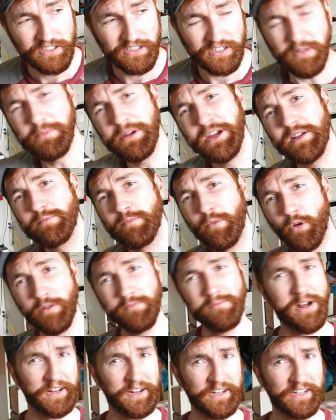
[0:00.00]
to make more
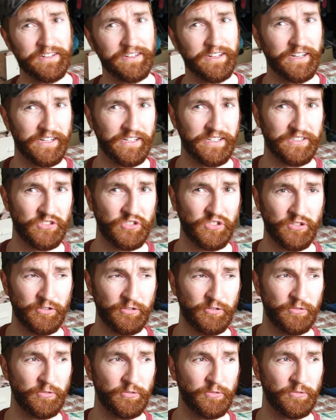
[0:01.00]
money and
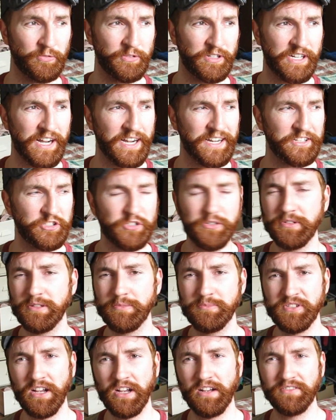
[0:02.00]
to kind of do it
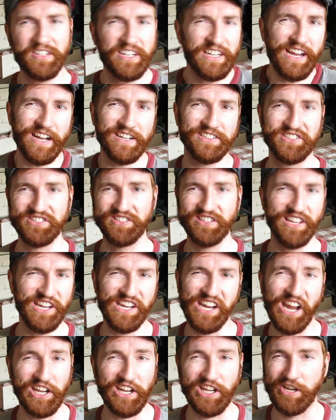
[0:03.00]
themselves. They
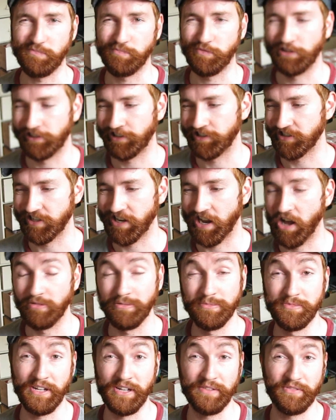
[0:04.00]
can't keep releasing
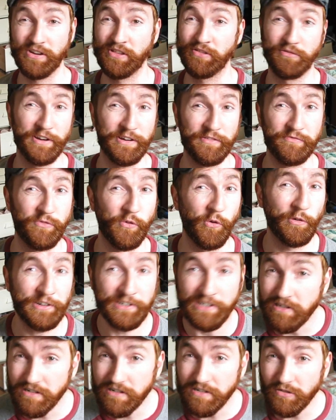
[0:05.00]
albums every 3 to 4
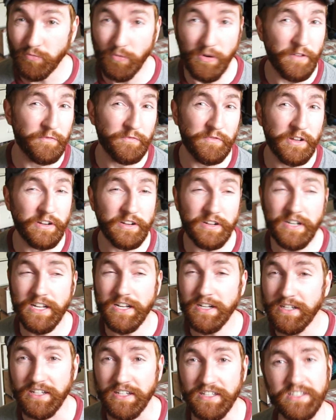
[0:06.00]
years. What fucking
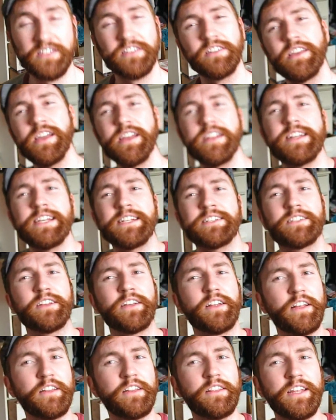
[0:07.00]
idiots. They need
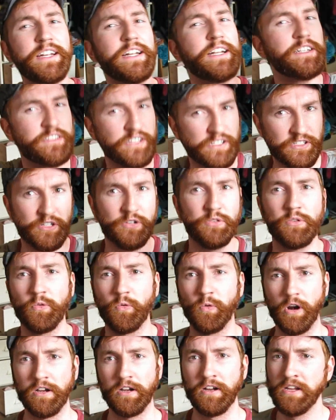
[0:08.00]
to do the
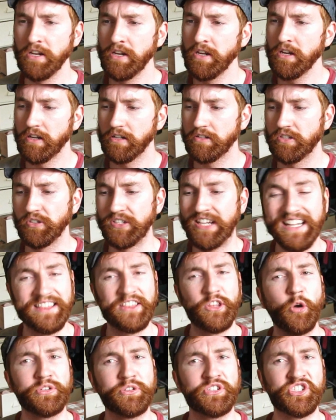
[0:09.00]
work to
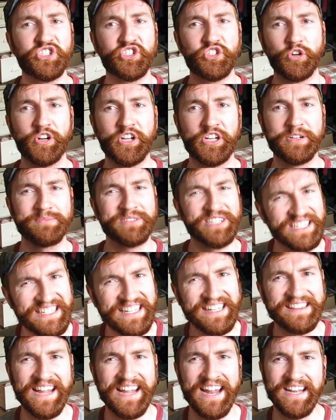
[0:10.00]
get those streams and
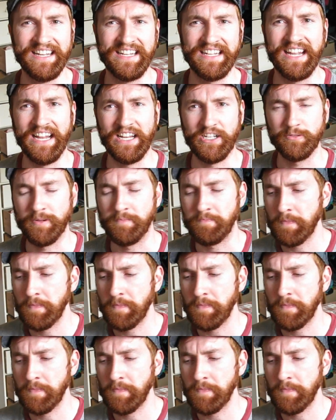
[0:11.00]
get that engagement.